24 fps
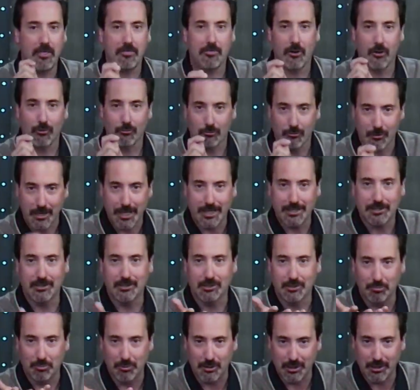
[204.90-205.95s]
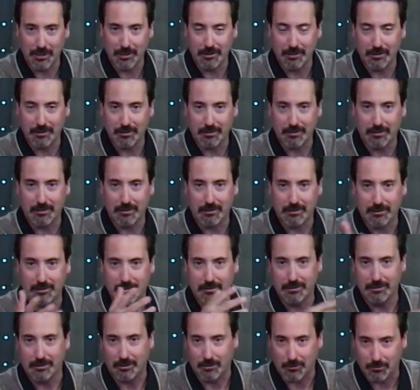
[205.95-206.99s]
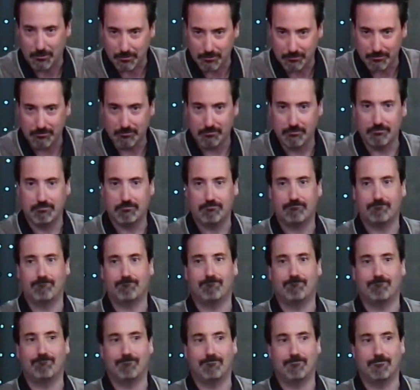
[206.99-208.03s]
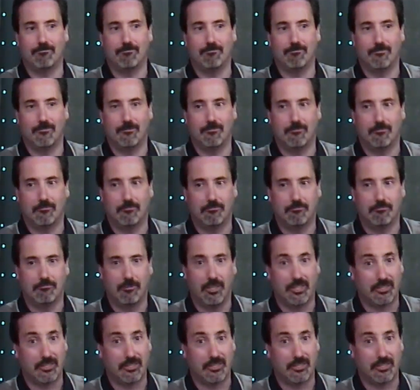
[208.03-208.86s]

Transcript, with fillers: they're reasonably, you know... Is this the